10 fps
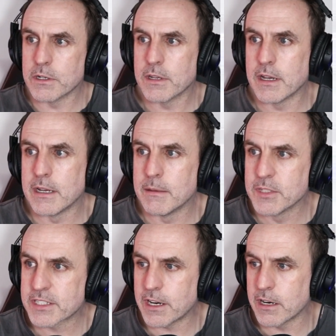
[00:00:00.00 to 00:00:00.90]

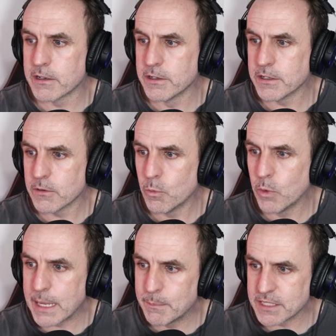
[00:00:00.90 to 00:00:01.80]
Ms. Karen
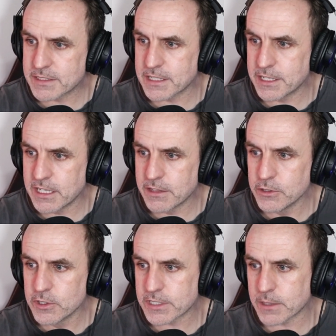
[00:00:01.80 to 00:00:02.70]
Webb said here, the
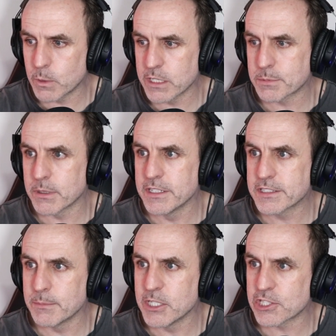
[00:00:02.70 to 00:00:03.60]
New South Wales Police
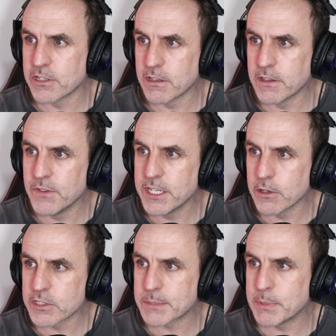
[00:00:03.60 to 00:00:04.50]
Commissioner. The
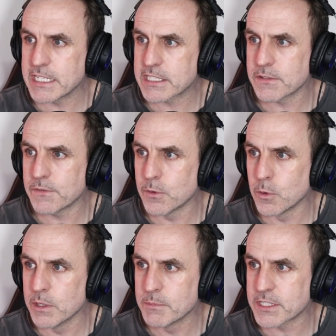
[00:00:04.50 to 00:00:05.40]
video speaks for
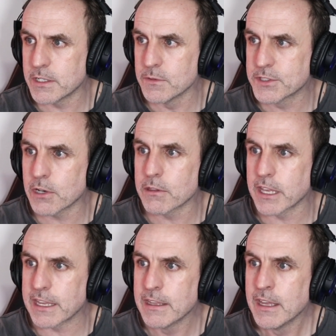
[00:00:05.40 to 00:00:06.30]
themselves, don't
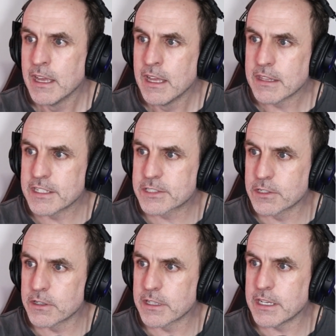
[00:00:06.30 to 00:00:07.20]
they? That's
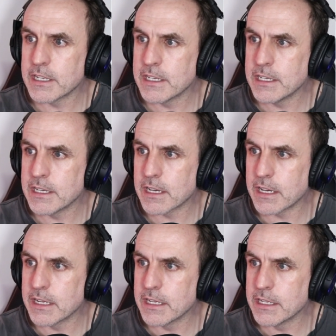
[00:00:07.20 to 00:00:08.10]
certainly
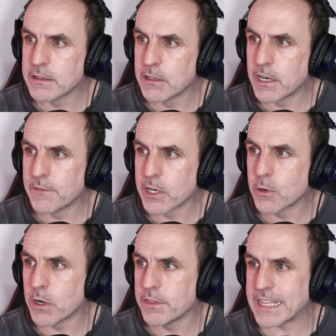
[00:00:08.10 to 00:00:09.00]
a line of
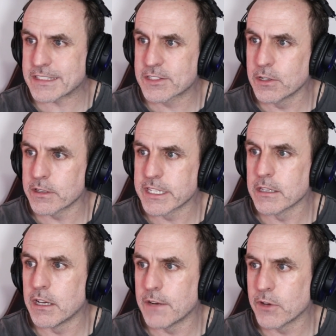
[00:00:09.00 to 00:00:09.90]

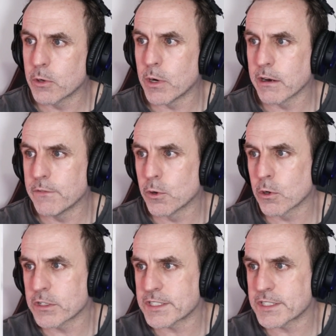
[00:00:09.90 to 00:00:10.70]
inquiry for us.